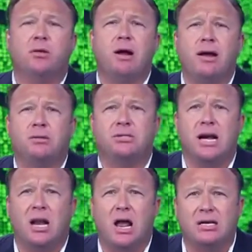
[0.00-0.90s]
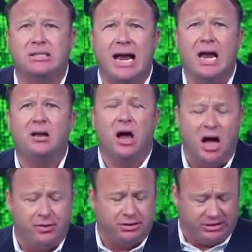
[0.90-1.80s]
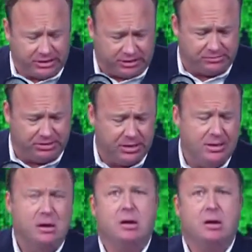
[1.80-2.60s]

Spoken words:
the radio satellites, and other systems.